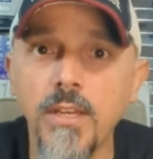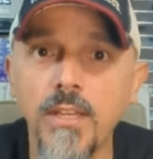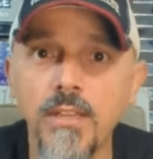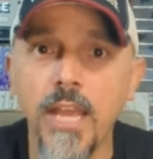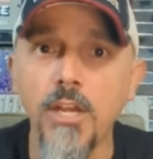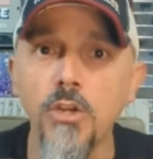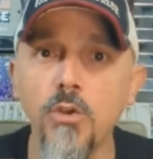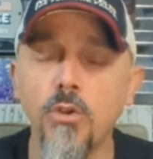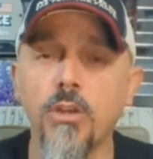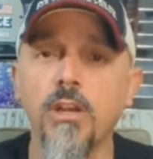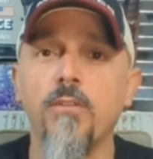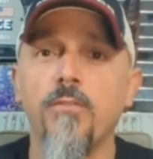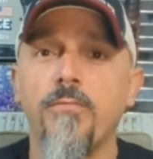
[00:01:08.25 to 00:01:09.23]
the
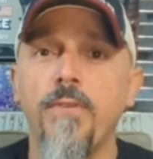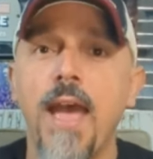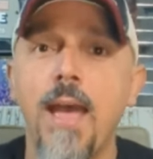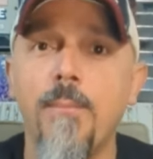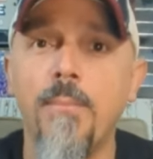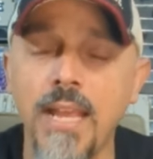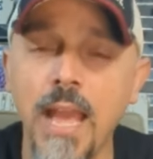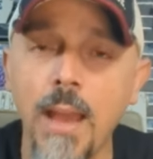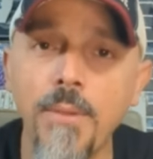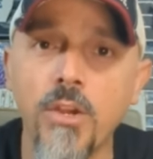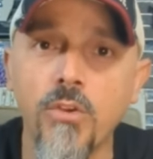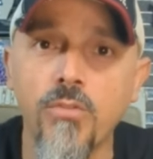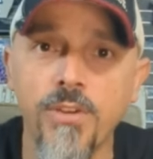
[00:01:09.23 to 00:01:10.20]
nuclear family. I'm a
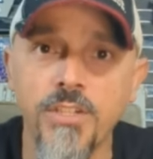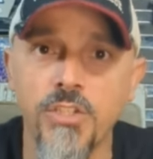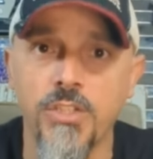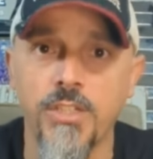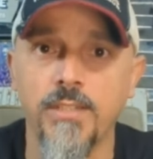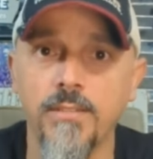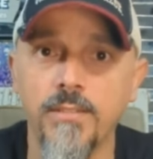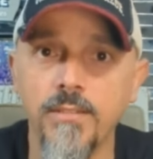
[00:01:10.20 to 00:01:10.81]
Christian.